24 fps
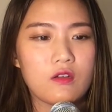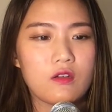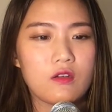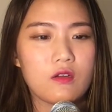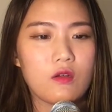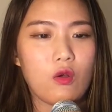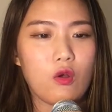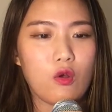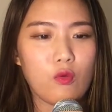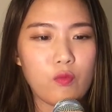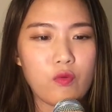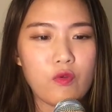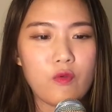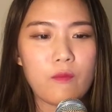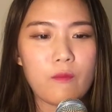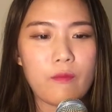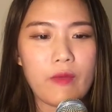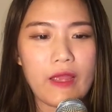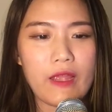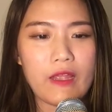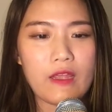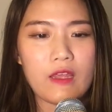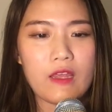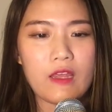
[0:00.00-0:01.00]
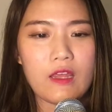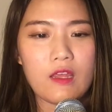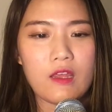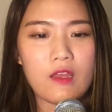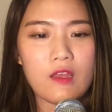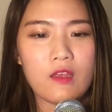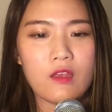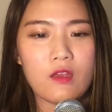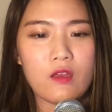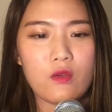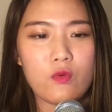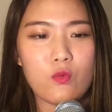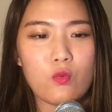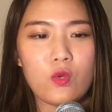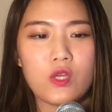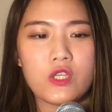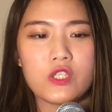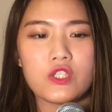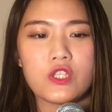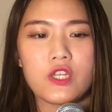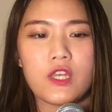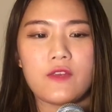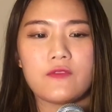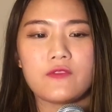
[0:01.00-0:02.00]
open banking,
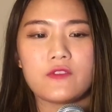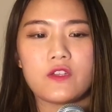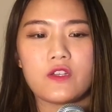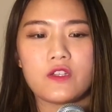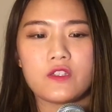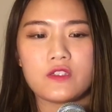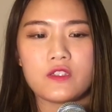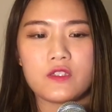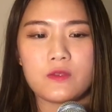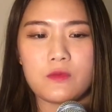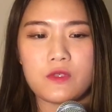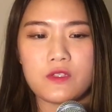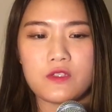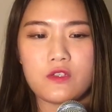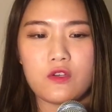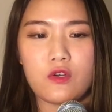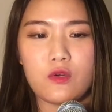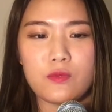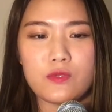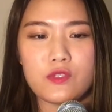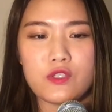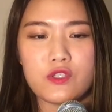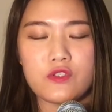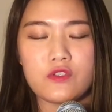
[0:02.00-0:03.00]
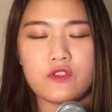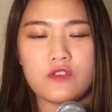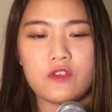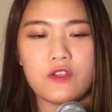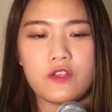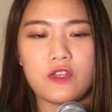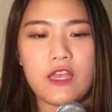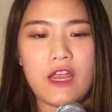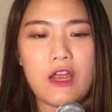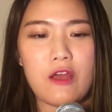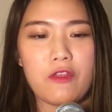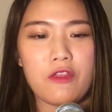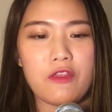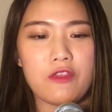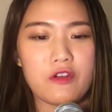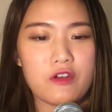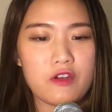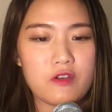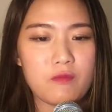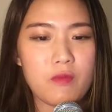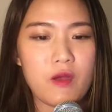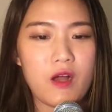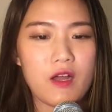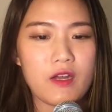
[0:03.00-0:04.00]
which gives customers the options to allow
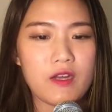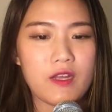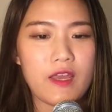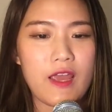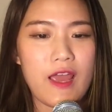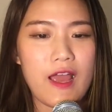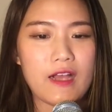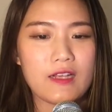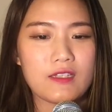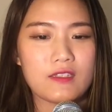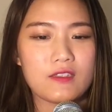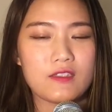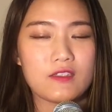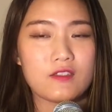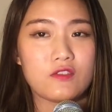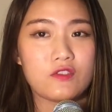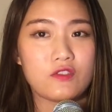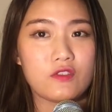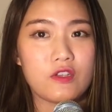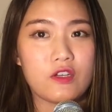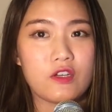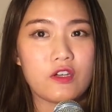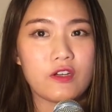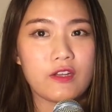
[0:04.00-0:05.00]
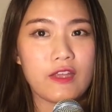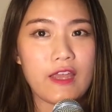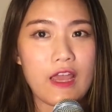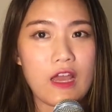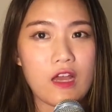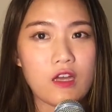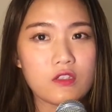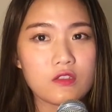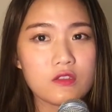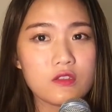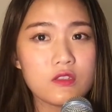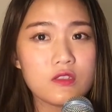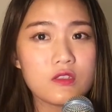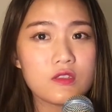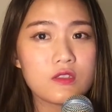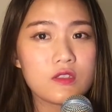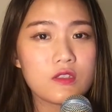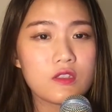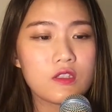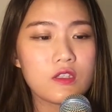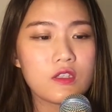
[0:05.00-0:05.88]
third-party access to their accounts,